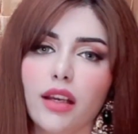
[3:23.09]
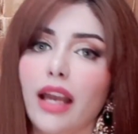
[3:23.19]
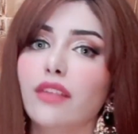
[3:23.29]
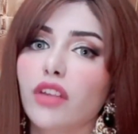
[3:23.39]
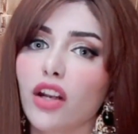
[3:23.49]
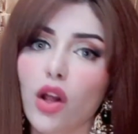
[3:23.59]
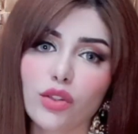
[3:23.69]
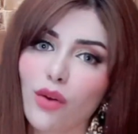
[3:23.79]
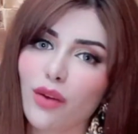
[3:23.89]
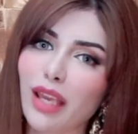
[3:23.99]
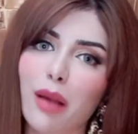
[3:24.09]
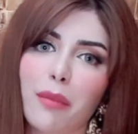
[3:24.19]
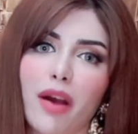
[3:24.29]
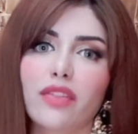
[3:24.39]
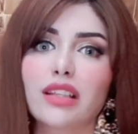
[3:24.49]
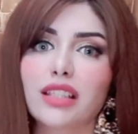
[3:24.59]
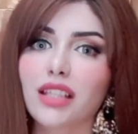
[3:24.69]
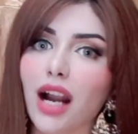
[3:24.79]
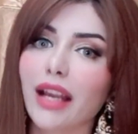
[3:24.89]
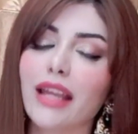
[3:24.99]
And we're not talking about the
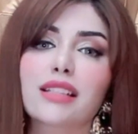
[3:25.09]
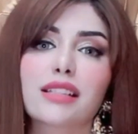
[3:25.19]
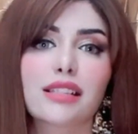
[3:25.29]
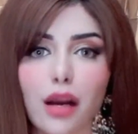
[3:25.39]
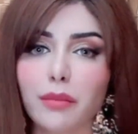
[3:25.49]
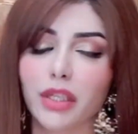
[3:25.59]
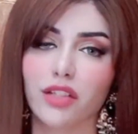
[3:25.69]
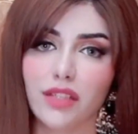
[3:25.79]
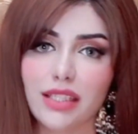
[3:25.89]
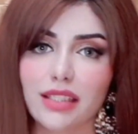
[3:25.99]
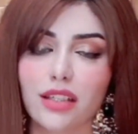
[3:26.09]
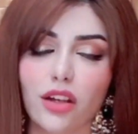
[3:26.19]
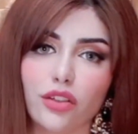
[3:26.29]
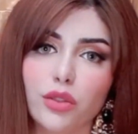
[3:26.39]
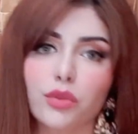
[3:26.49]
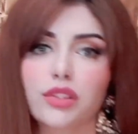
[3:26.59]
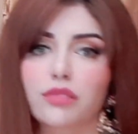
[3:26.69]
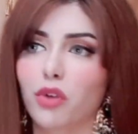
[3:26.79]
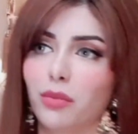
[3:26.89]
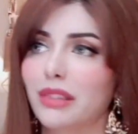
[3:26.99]
young and dumb Aries girl who is
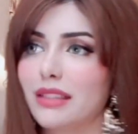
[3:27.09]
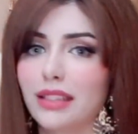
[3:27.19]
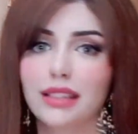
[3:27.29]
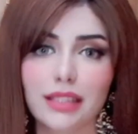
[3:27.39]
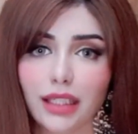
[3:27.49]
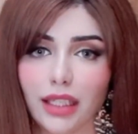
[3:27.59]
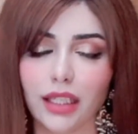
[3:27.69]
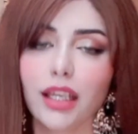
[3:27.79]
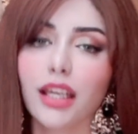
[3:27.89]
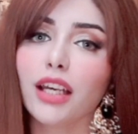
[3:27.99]
probably 16.